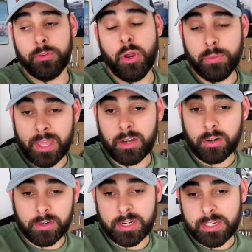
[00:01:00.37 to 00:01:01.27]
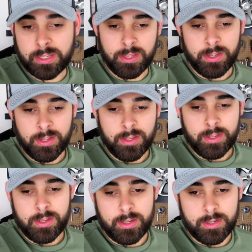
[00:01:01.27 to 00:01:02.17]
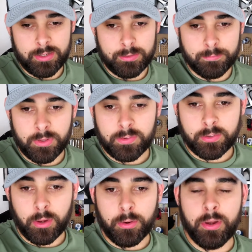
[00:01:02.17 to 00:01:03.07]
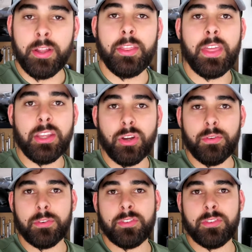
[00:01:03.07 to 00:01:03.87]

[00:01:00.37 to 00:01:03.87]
know that already. So thank y'all for